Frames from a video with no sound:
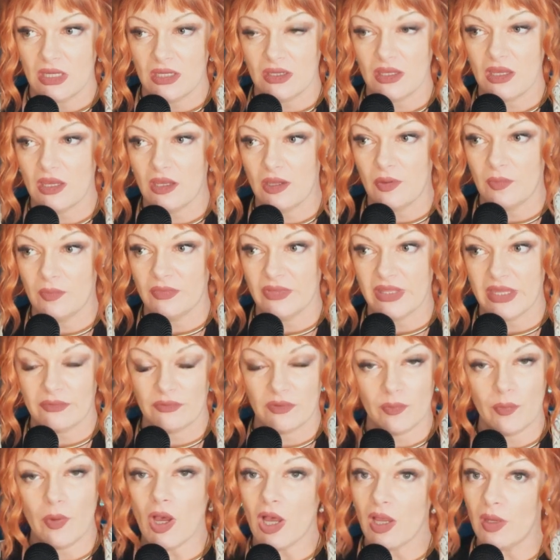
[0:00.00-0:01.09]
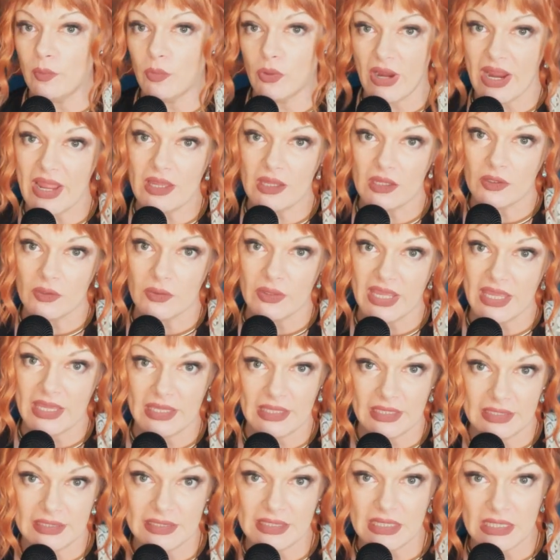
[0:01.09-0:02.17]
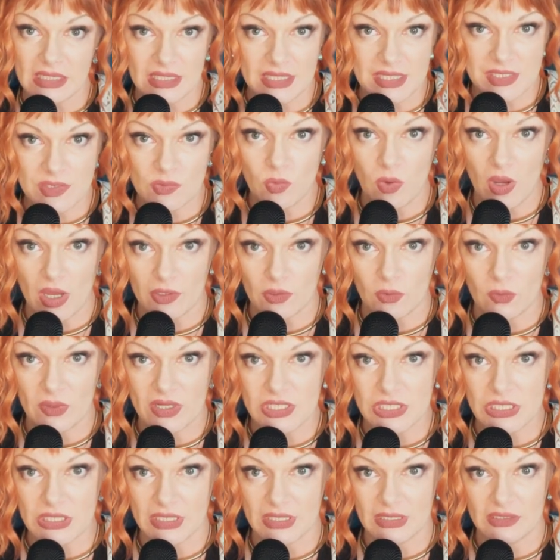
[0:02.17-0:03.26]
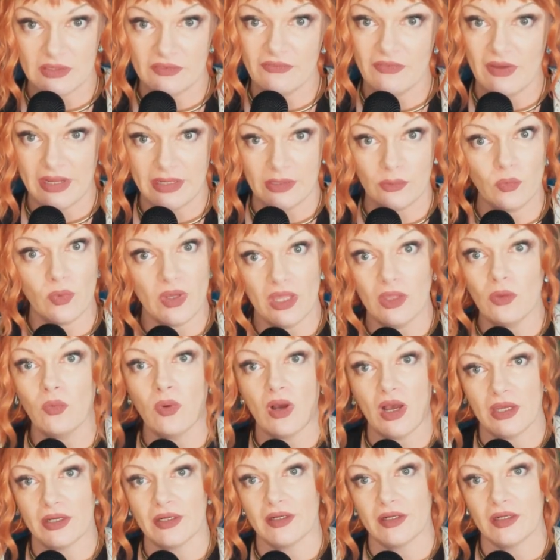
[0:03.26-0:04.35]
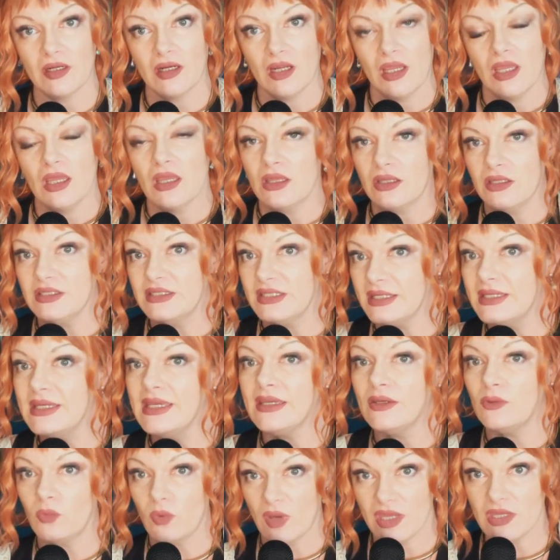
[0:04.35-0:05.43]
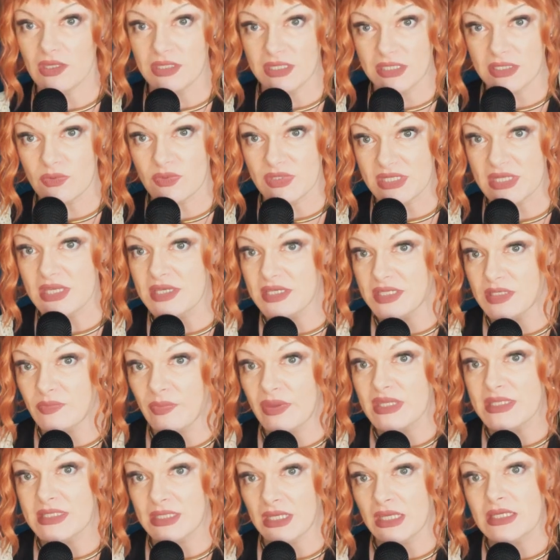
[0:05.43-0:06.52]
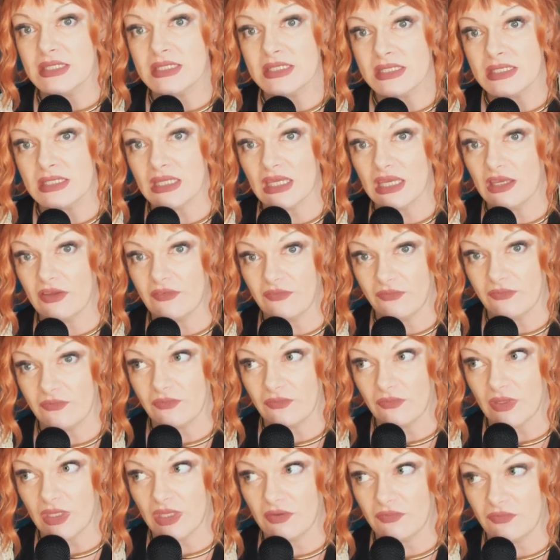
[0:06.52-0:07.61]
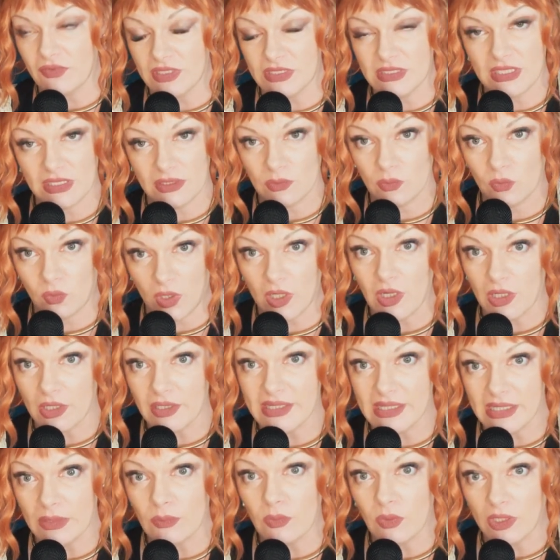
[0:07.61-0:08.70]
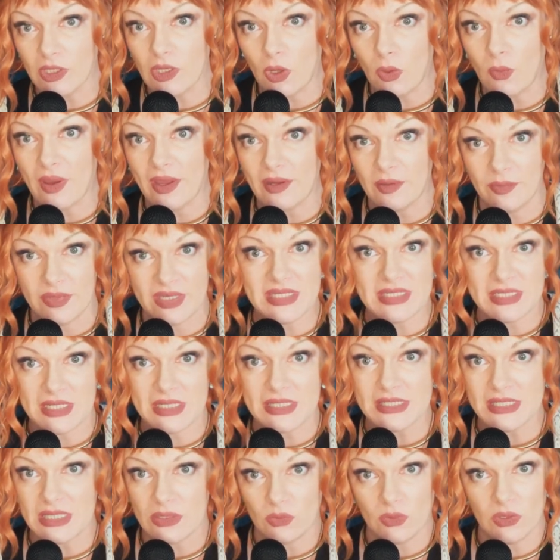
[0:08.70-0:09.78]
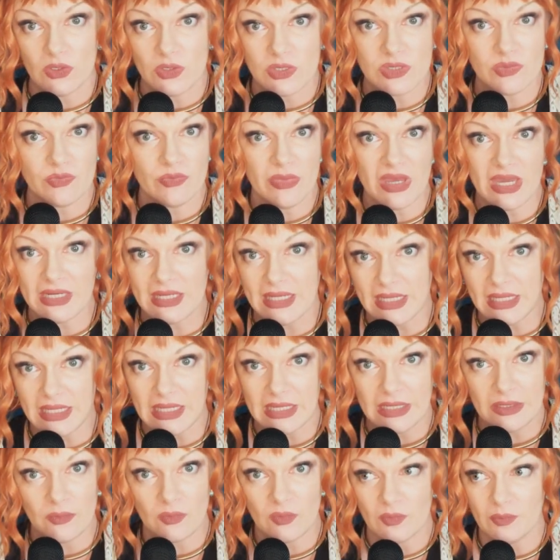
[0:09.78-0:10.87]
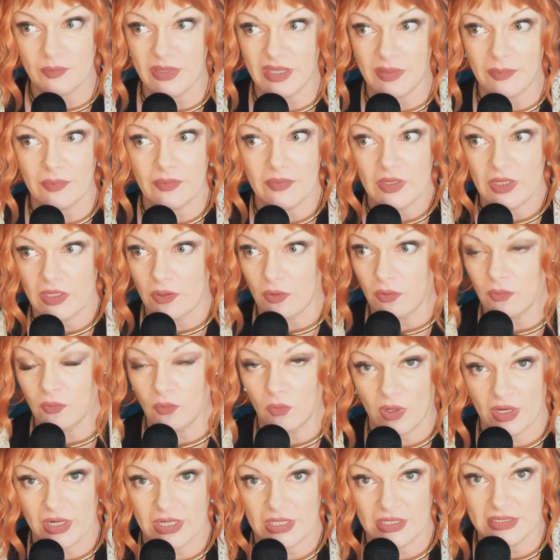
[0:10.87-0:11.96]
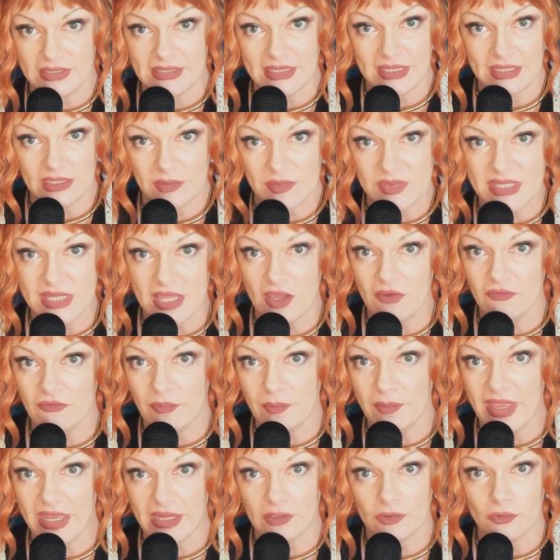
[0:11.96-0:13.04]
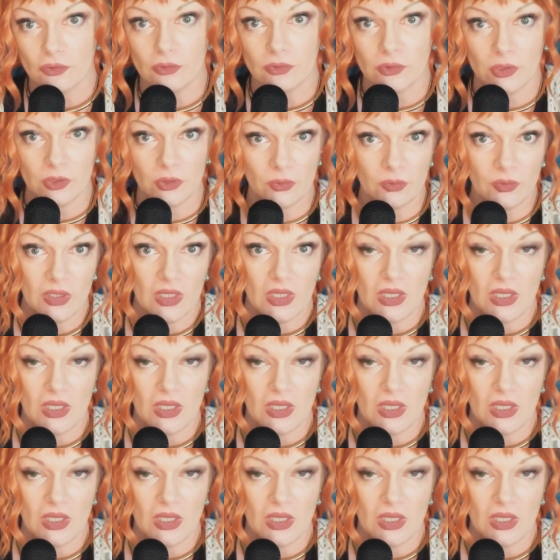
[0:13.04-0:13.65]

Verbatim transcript: Um, like with Paul Brown and his water witching to find well water, digging wells was his business. If if it didn't work, he would go out of business. He would lose money. He would be, you know, working, digging himself and paying a crew.